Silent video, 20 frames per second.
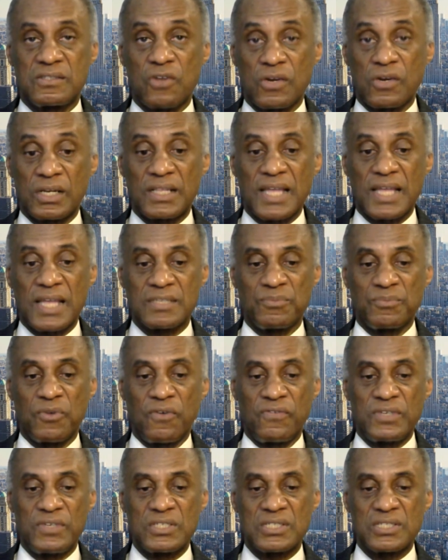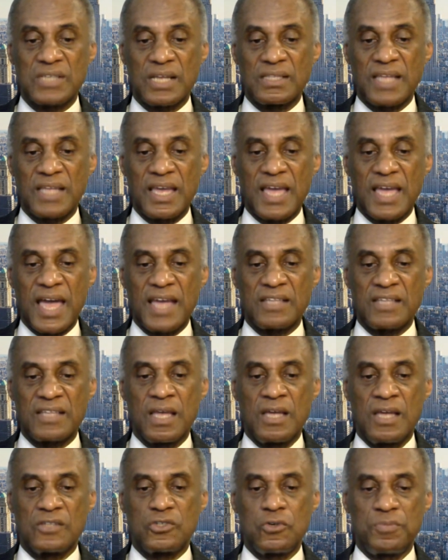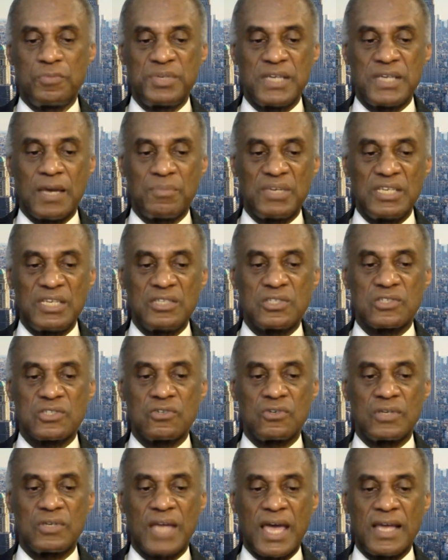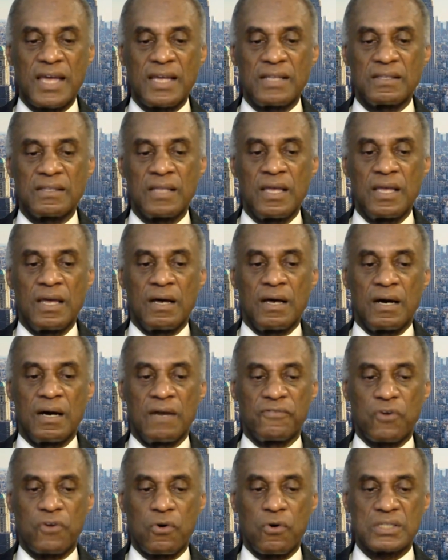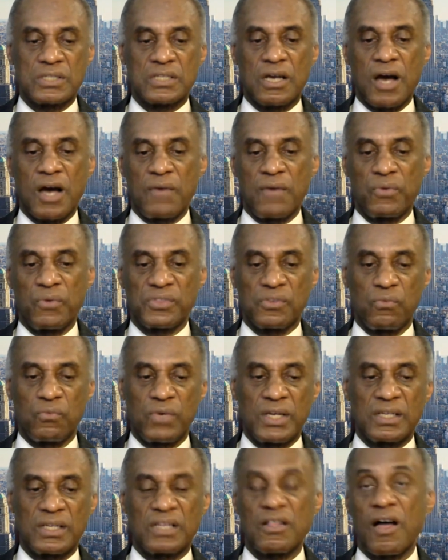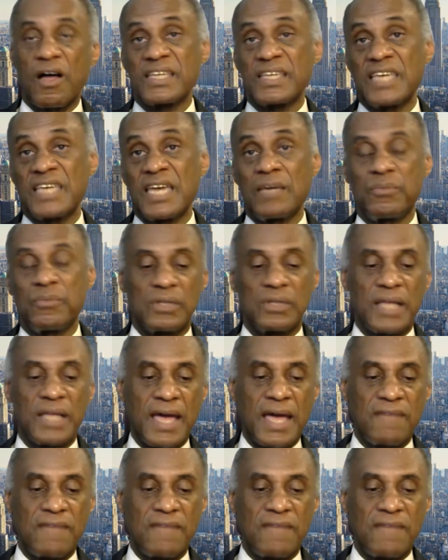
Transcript: Turner Classic Movies, Sunday at 2 p.m. Eastern. And of course, Gone with the Wind, Clark Gable